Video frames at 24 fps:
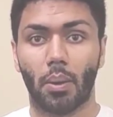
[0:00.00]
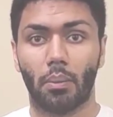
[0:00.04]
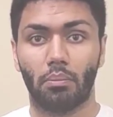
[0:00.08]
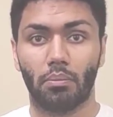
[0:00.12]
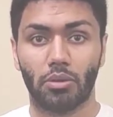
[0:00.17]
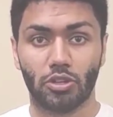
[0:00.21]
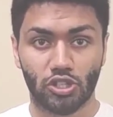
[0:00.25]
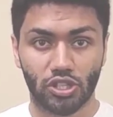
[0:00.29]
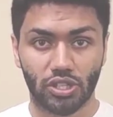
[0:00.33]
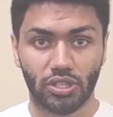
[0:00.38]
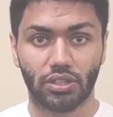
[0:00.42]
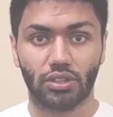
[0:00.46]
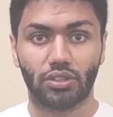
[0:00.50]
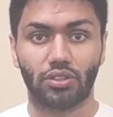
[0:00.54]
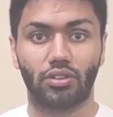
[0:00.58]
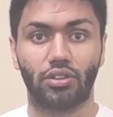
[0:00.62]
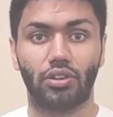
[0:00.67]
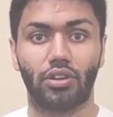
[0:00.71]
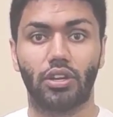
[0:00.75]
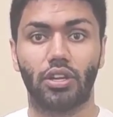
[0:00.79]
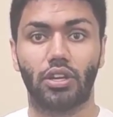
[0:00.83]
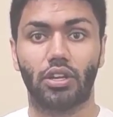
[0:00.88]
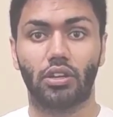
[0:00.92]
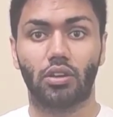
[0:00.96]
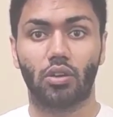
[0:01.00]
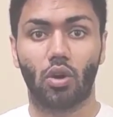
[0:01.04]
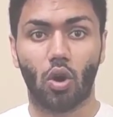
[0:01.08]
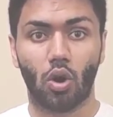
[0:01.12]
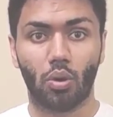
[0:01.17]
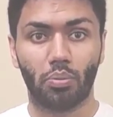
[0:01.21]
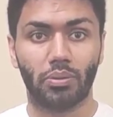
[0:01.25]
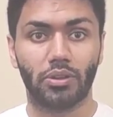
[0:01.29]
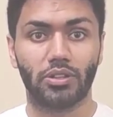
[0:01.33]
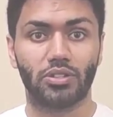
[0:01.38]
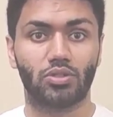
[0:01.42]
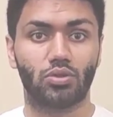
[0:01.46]
machine learning,
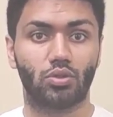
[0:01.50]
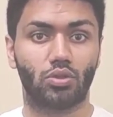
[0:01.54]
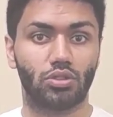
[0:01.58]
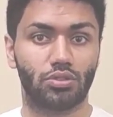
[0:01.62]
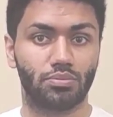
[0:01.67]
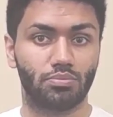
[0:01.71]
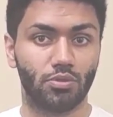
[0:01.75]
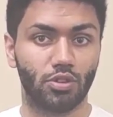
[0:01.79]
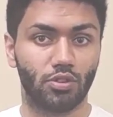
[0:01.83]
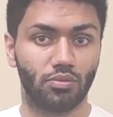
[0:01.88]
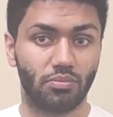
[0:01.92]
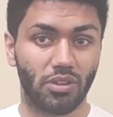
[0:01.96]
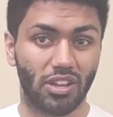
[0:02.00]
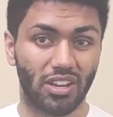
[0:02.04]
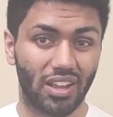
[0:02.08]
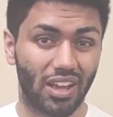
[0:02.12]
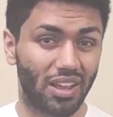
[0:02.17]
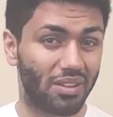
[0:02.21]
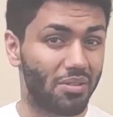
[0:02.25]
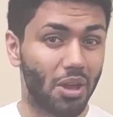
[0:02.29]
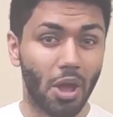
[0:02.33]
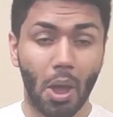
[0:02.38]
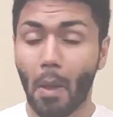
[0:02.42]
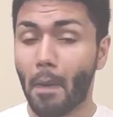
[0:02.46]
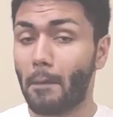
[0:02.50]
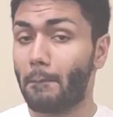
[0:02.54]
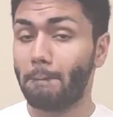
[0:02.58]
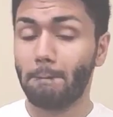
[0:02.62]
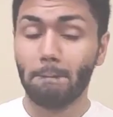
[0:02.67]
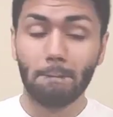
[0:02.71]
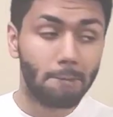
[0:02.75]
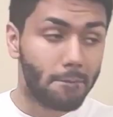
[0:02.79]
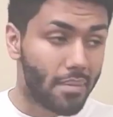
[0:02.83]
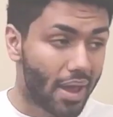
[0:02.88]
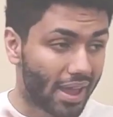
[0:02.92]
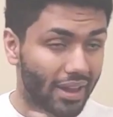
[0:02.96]
open source movement, and
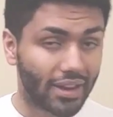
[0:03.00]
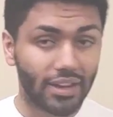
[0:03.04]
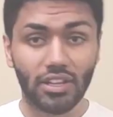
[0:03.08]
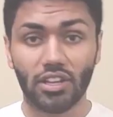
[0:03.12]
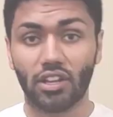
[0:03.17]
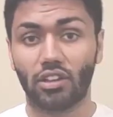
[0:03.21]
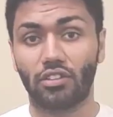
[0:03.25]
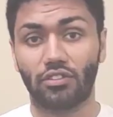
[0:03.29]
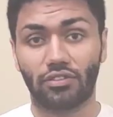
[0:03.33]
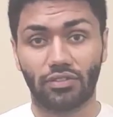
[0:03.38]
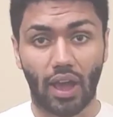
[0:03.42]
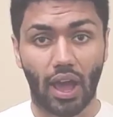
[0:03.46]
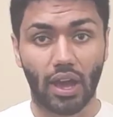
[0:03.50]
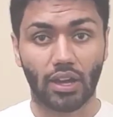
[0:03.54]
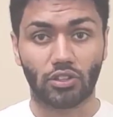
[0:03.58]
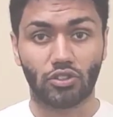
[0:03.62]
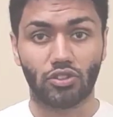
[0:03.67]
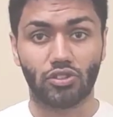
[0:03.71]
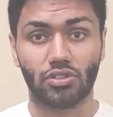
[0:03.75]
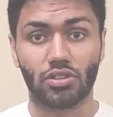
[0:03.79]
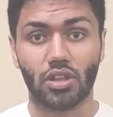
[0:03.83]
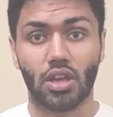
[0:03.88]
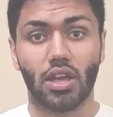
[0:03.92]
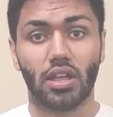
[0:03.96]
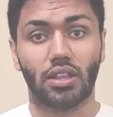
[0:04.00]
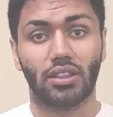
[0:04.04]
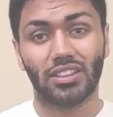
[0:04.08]
many other factors,